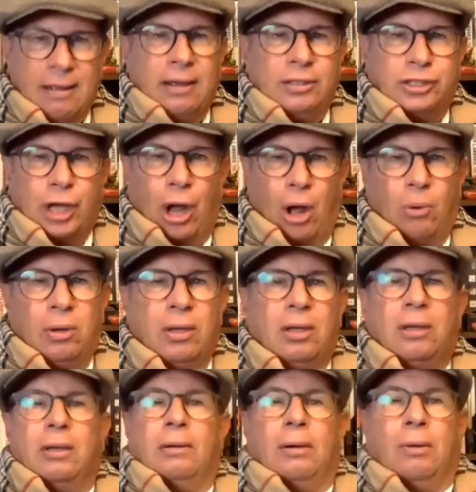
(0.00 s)
So
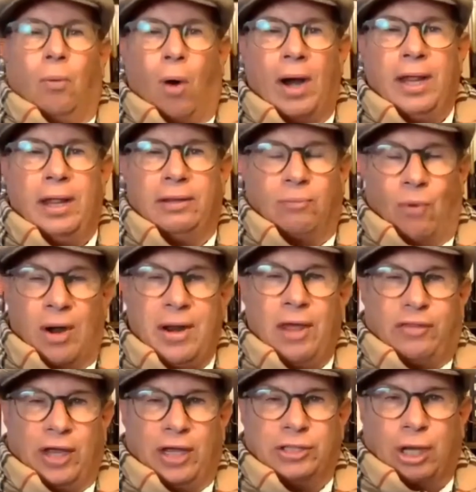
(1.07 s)
one of the
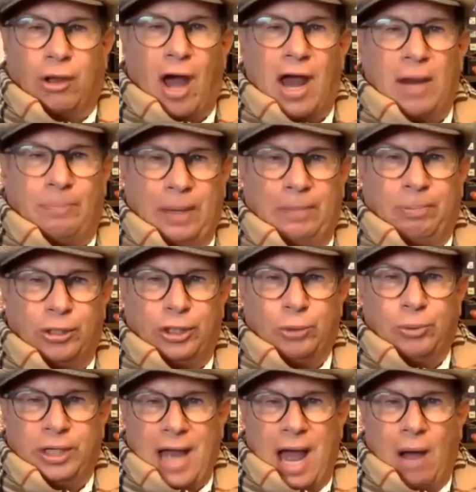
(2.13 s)
things a lot of people are
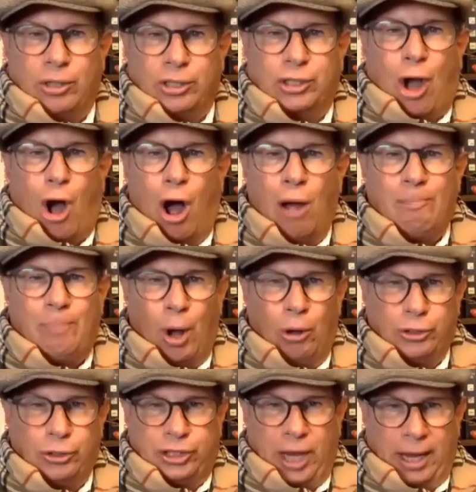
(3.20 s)
doing now is
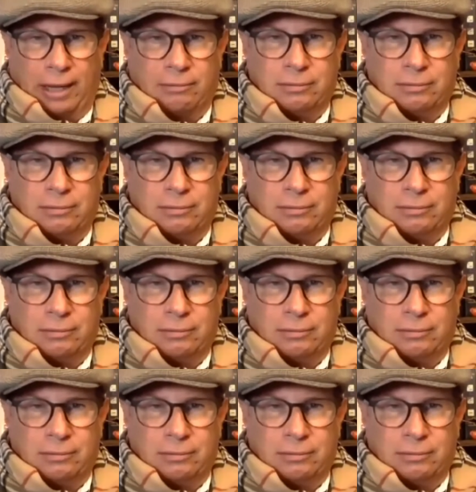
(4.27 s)
composting.